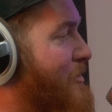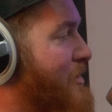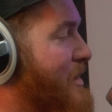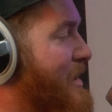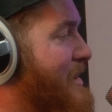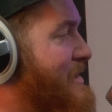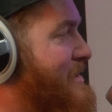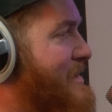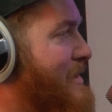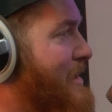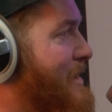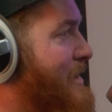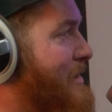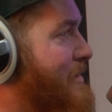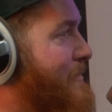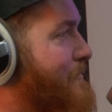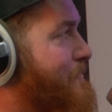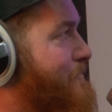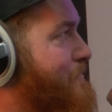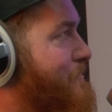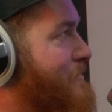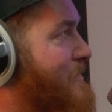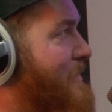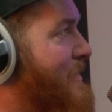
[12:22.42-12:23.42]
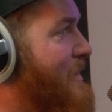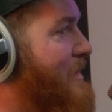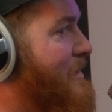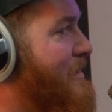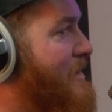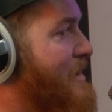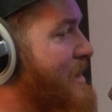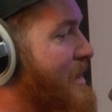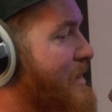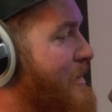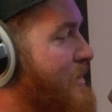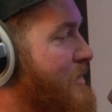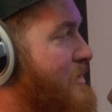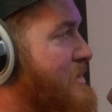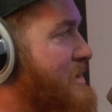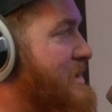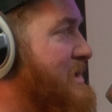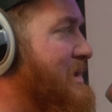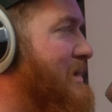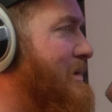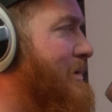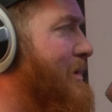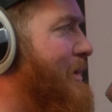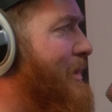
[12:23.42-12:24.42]
It's like. Yeah, there's
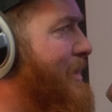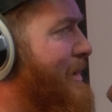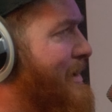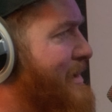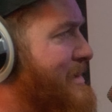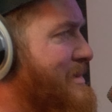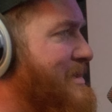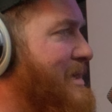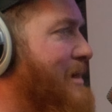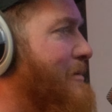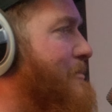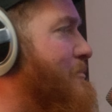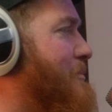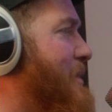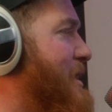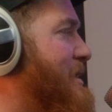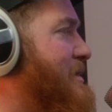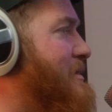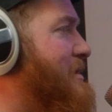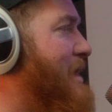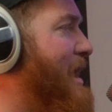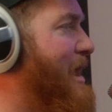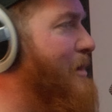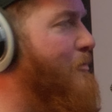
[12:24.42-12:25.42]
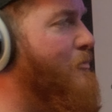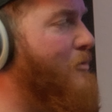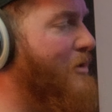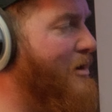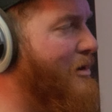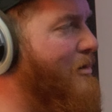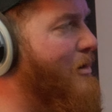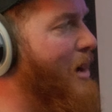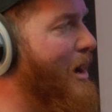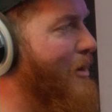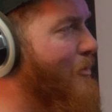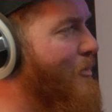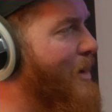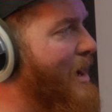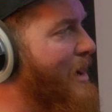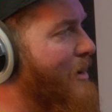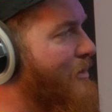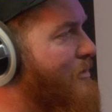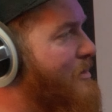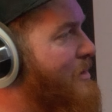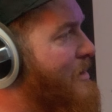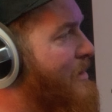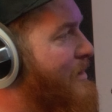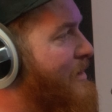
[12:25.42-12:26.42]
certain things that might not work
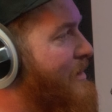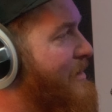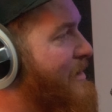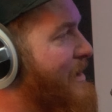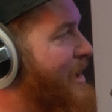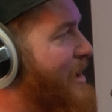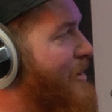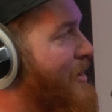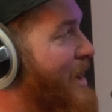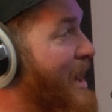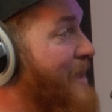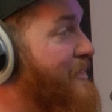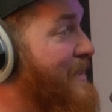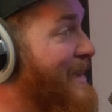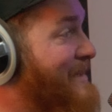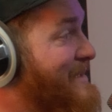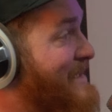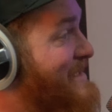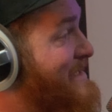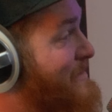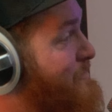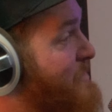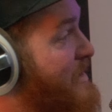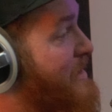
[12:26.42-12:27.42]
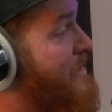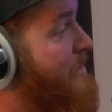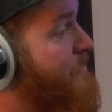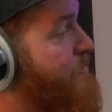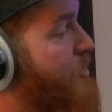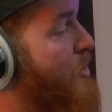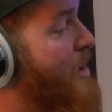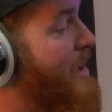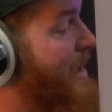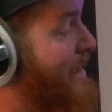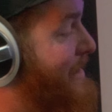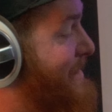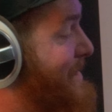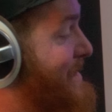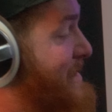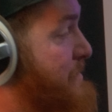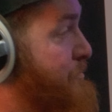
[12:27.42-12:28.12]
well, and that doesn't mean the product is